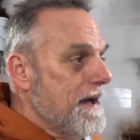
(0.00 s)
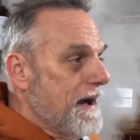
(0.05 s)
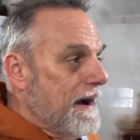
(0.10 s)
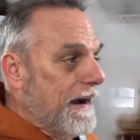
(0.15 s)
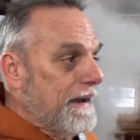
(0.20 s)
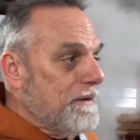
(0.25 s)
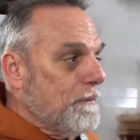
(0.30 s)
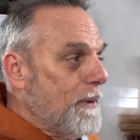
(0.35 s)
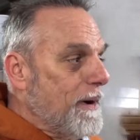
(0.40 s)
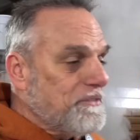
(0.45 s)

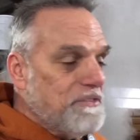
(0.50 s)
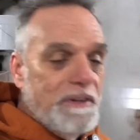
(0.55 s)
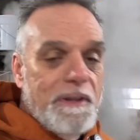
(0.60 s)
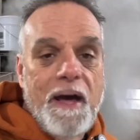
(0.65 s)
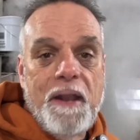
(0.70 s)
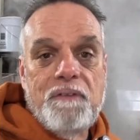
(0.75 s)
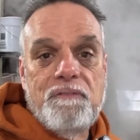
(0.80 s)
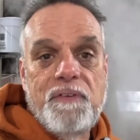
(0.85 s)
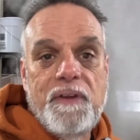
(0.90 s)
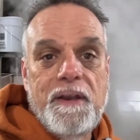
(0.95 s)
I watch a
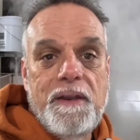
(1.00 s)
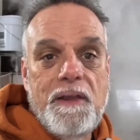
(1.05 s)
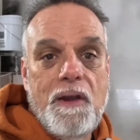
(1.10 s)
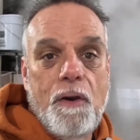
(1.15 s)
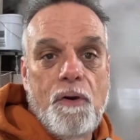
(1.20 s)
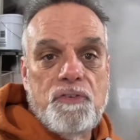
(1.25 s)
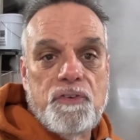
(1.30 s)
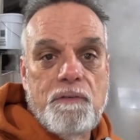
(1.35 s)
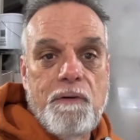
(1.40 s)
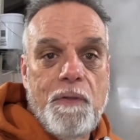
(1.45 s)
lot of
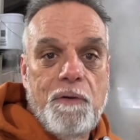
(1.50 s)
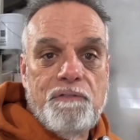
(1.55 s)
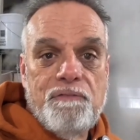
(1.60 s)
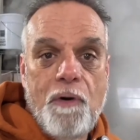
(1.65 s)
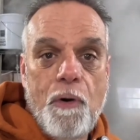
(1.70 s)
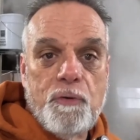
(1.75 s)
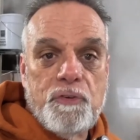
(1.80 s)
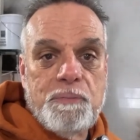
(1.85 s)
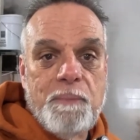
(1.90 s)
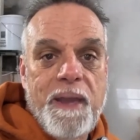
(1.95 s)
videos of other
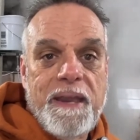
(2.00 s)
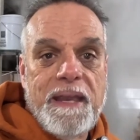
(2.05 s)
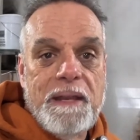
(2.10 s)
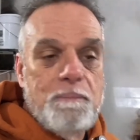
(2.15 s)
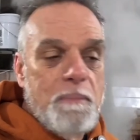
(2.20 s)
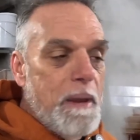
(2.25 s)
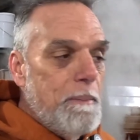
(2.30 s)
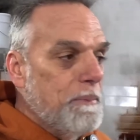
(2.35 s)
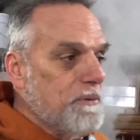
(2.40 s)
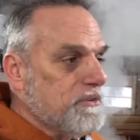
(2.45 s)
folks making
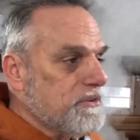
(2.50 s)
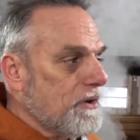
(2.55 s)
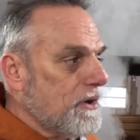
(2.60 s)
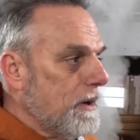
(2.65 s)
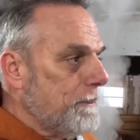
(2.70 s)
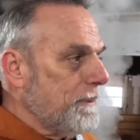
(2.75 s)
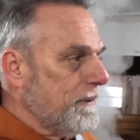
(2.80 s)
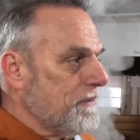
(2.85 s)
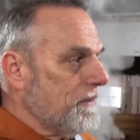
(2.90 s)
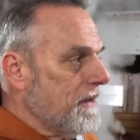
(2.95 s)
maple
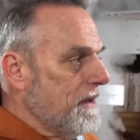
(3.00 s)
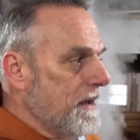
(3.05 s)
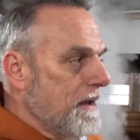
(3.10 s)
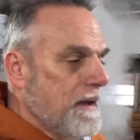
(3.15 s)
syrup and